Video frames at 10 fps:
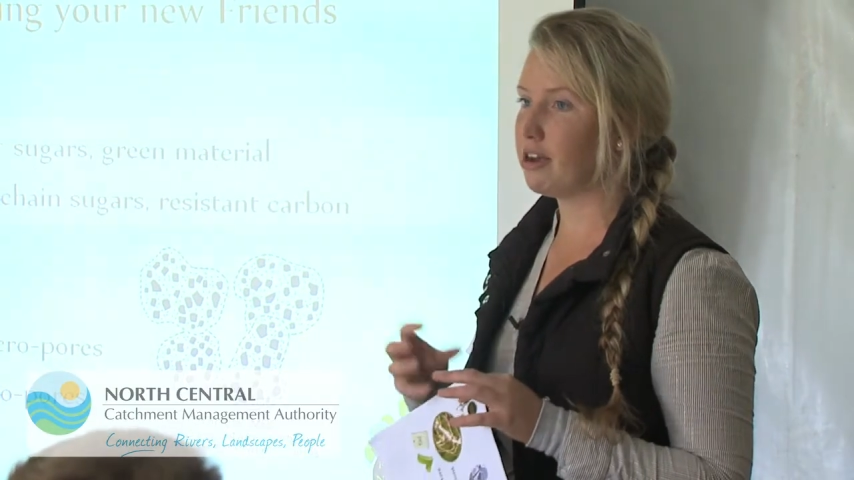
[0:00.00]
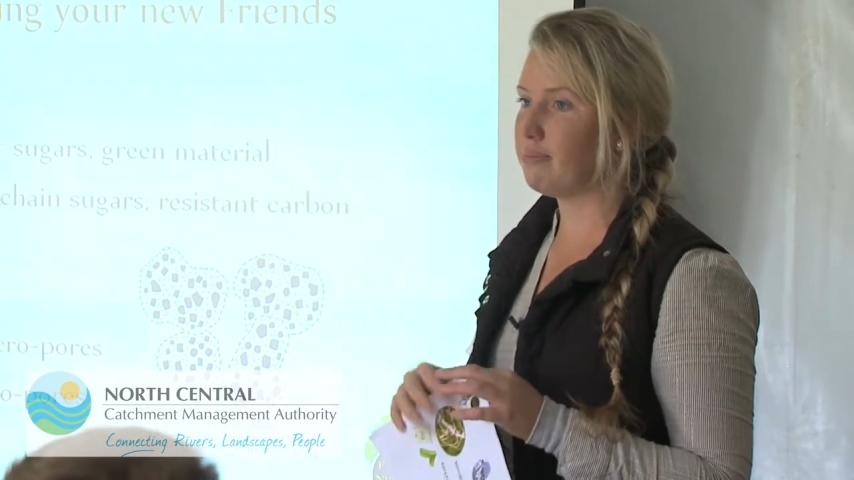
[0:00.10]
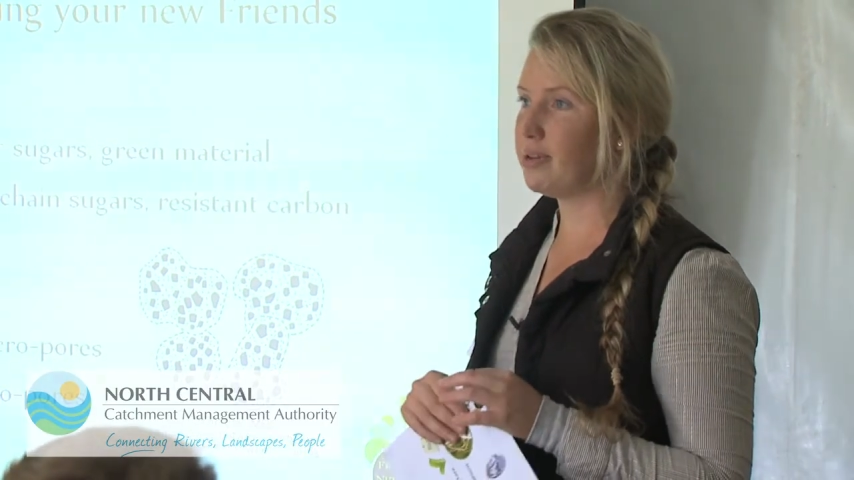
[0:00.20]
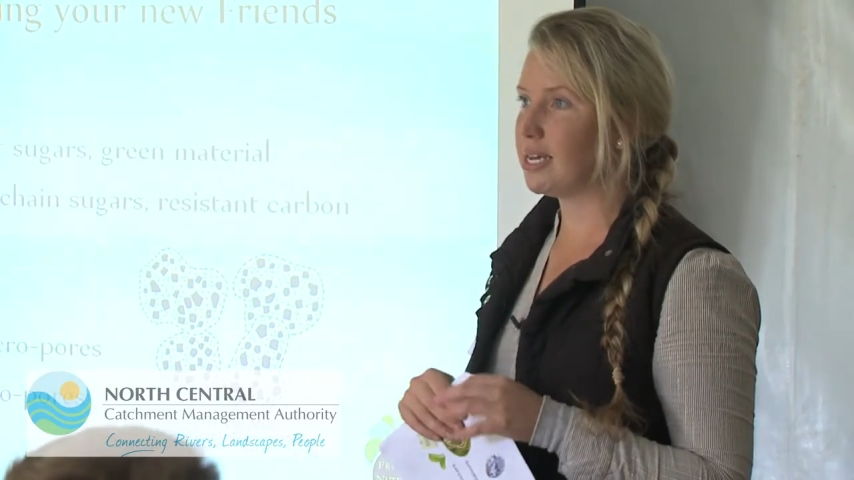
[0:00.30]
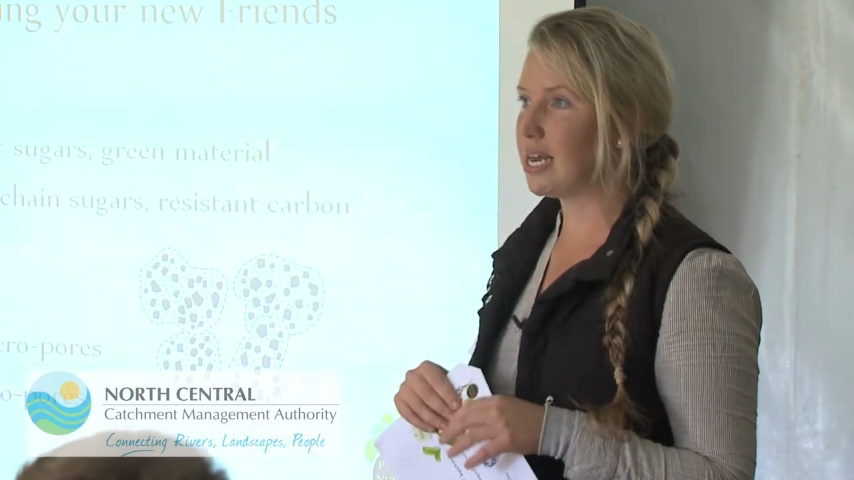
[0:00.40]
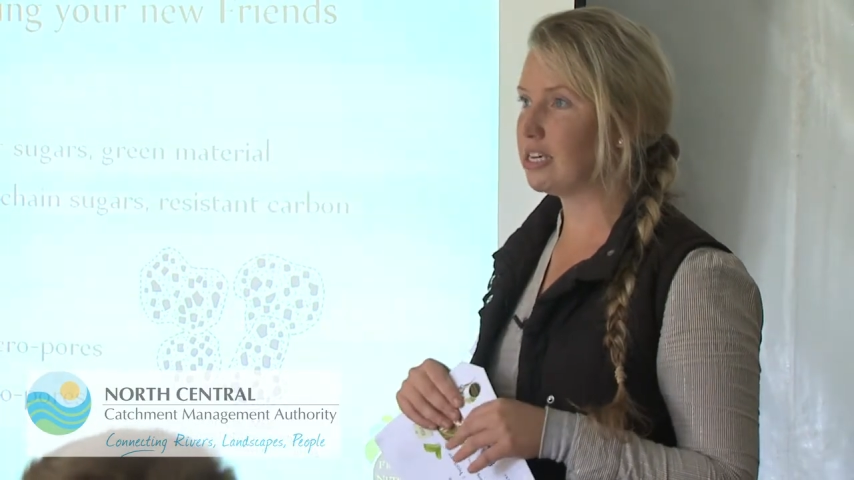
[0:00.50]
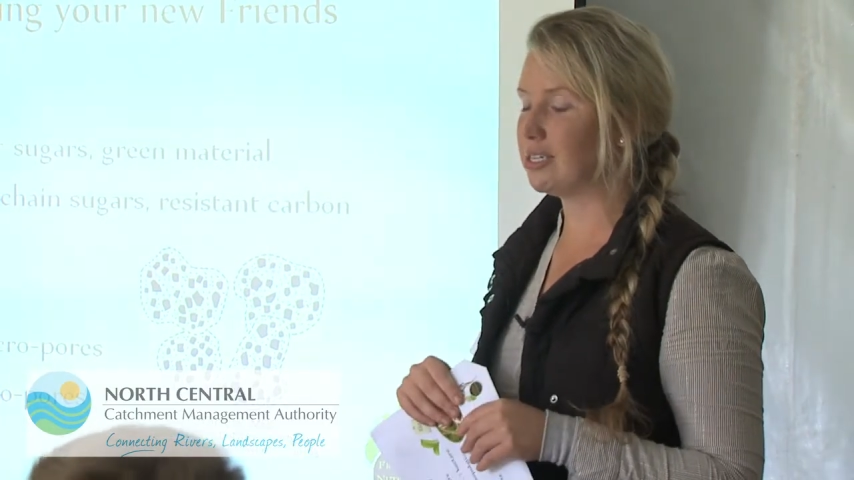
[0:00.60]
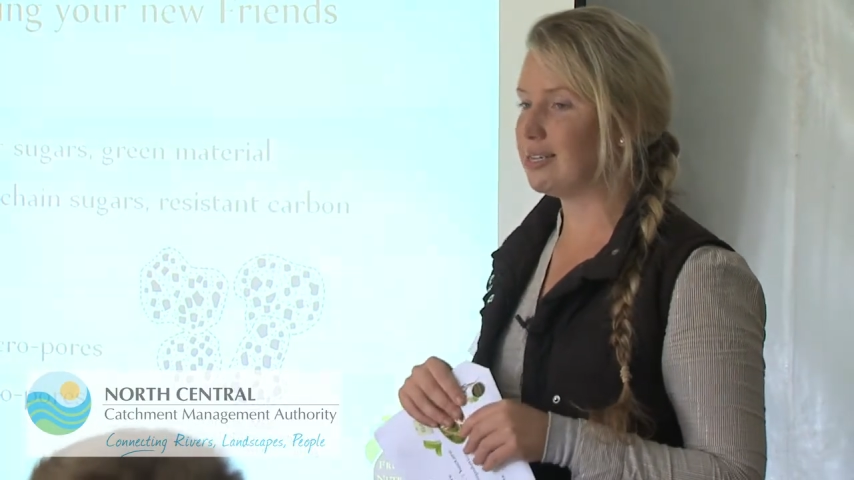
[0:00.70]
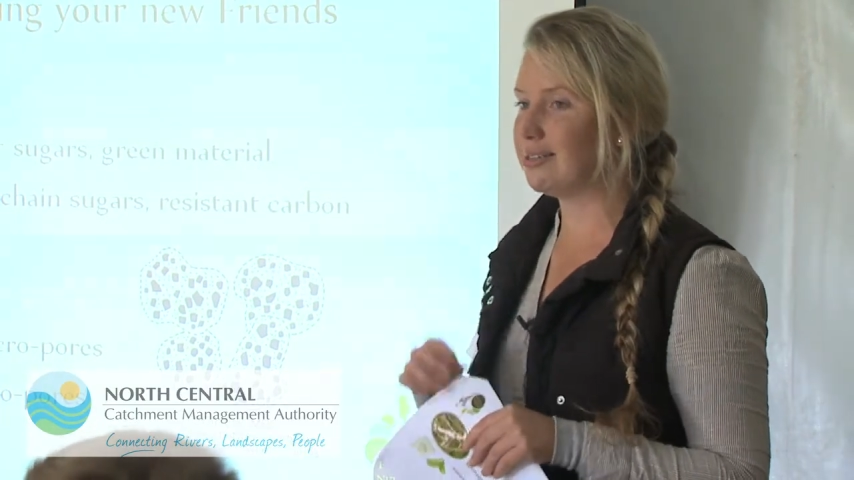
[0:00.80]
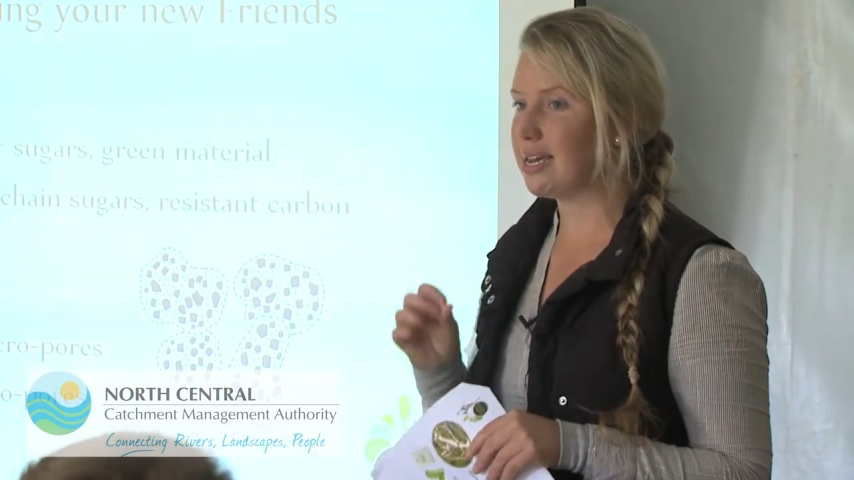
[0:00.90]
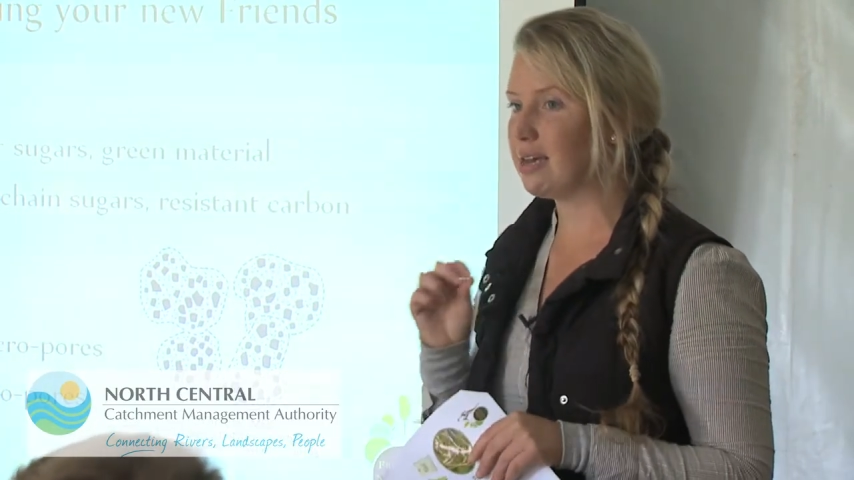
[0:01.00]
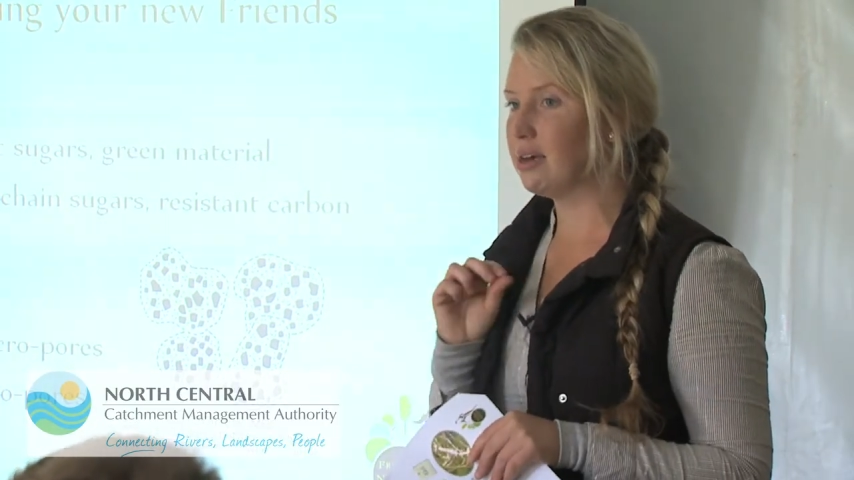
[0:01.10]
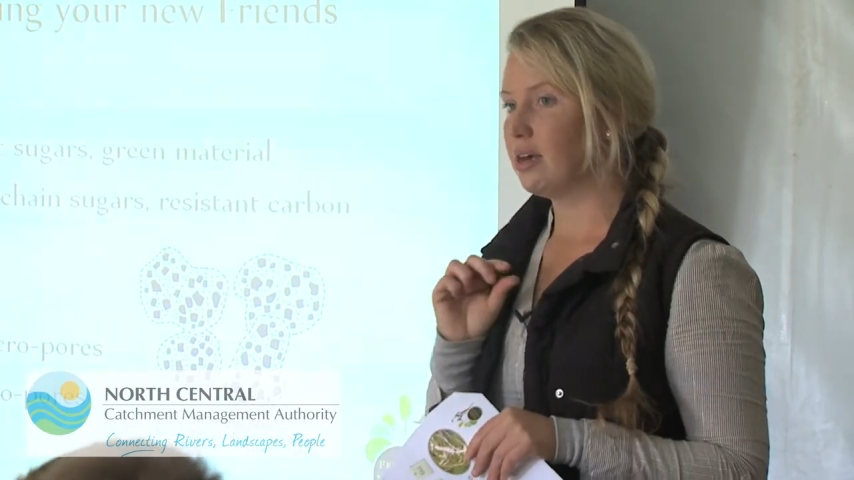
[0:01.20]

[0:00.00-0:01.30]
it open, you can actually see